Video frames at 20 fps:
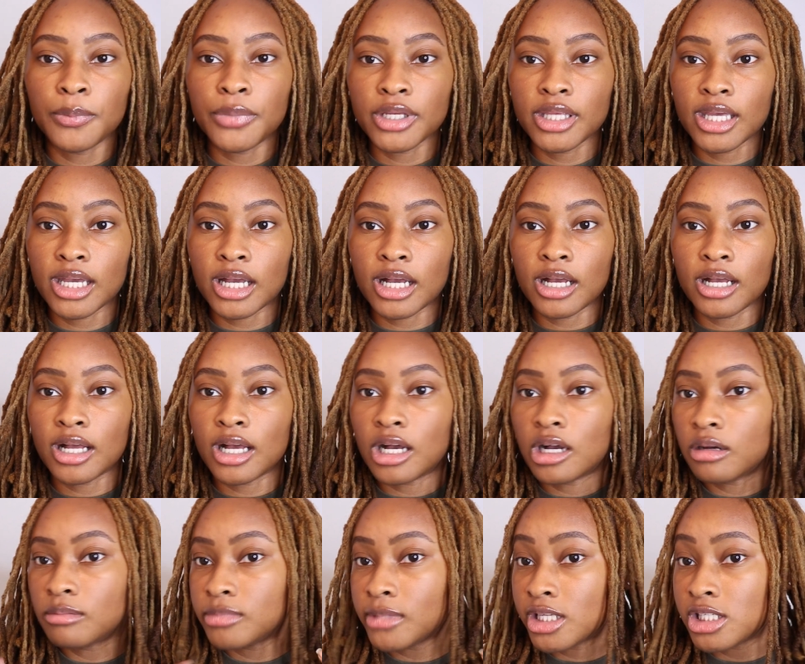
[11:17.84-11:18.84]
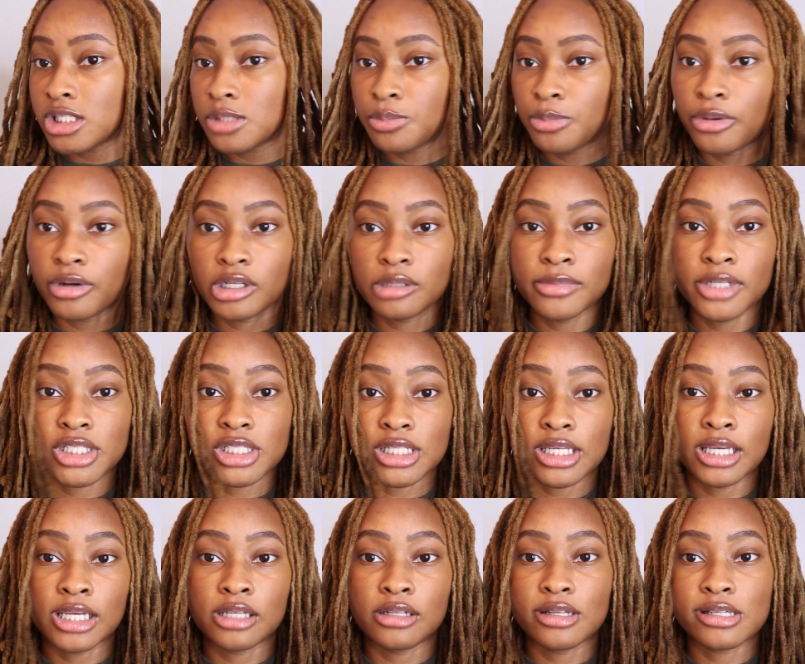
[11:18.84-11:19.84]
But yeah, that's pretty much
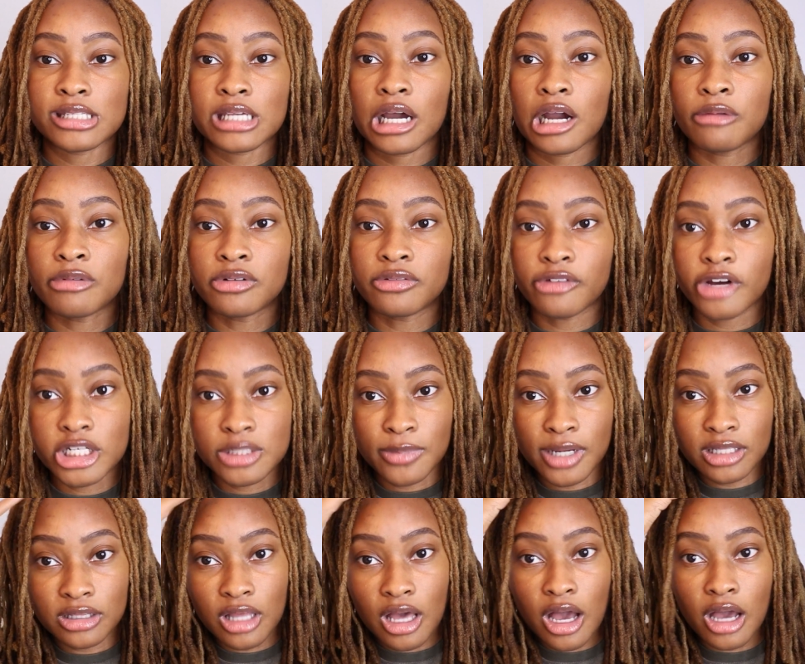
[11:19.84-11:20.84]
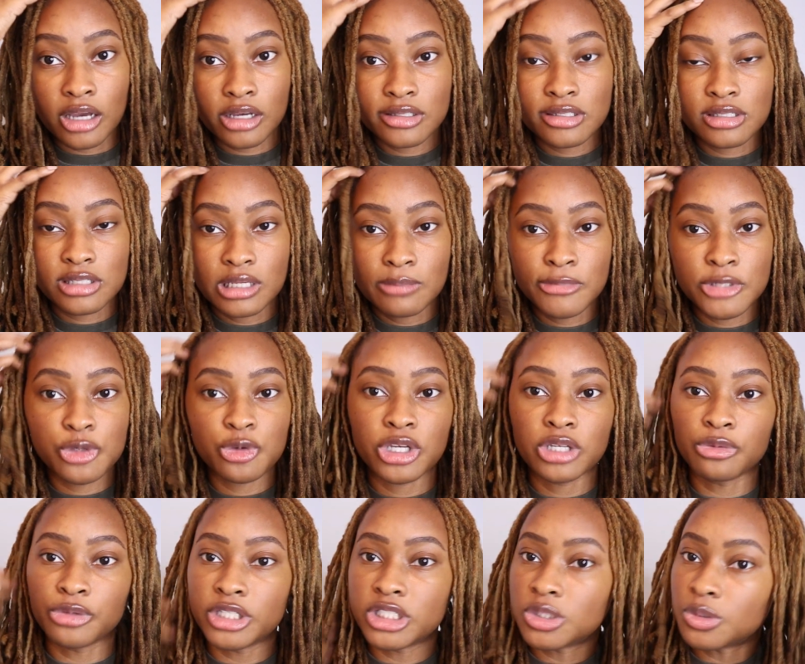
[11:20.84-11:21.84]
it. That's how I refresh my locks in
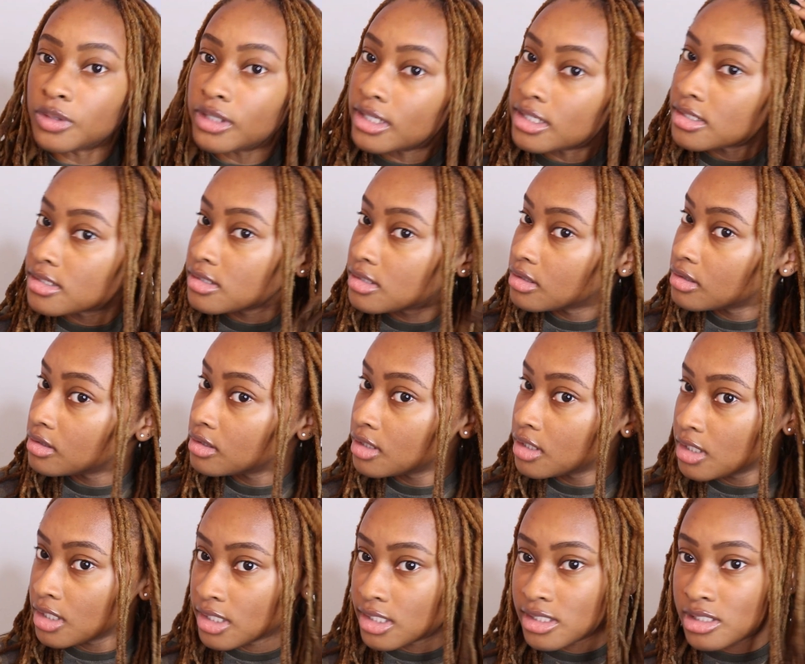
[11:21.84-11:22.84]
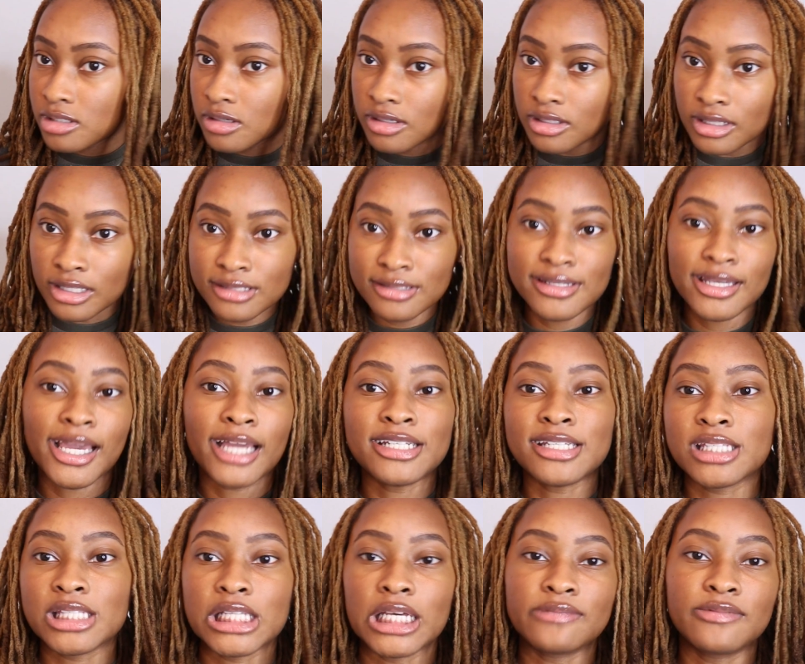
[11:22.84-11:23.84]
between retwist. So it looks like I
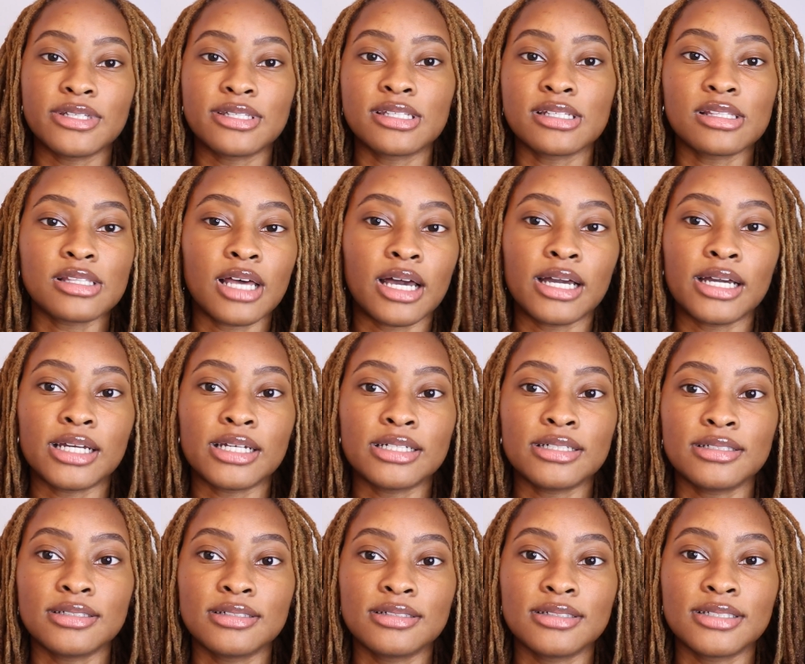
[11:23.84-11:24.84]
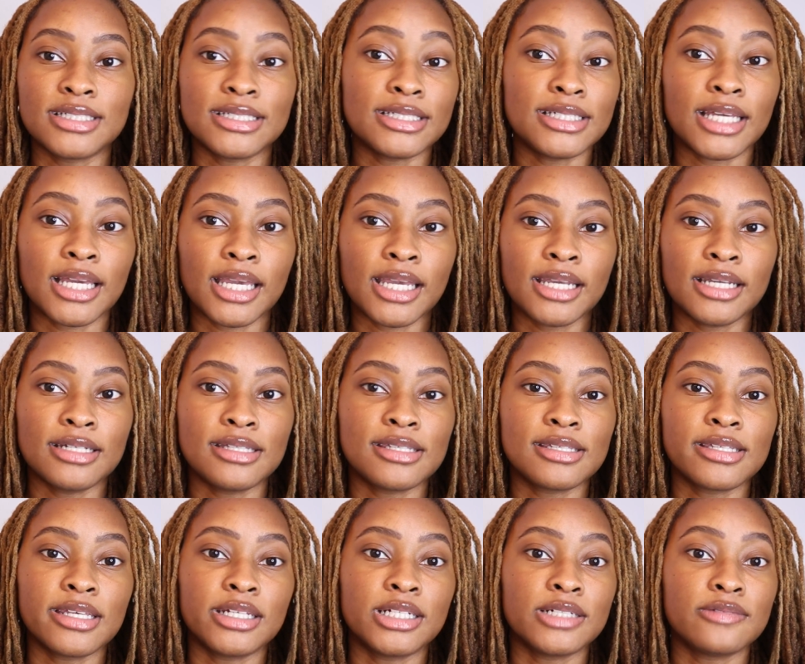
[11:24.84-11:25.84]
just left the salon today
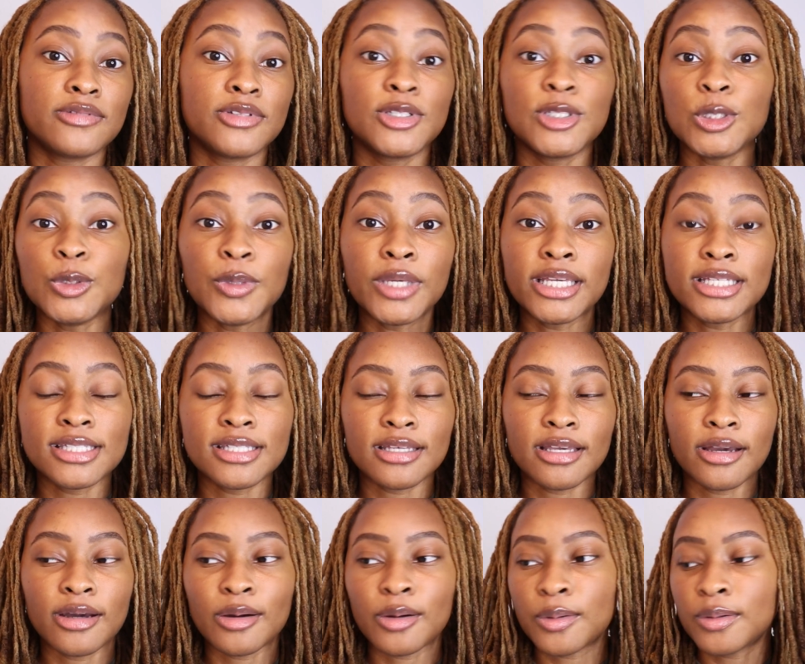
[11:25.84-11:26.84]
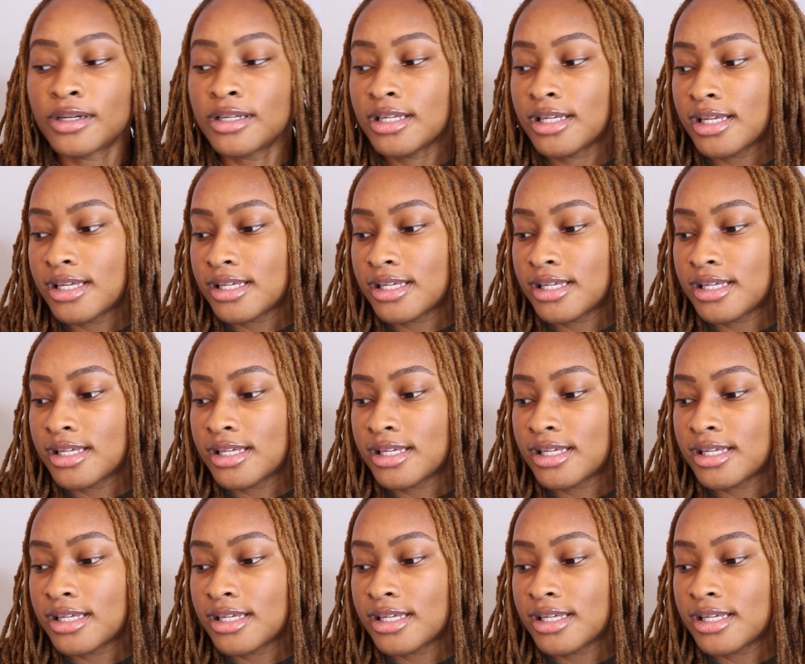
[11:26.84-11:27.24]
instead of 2 weeks ago.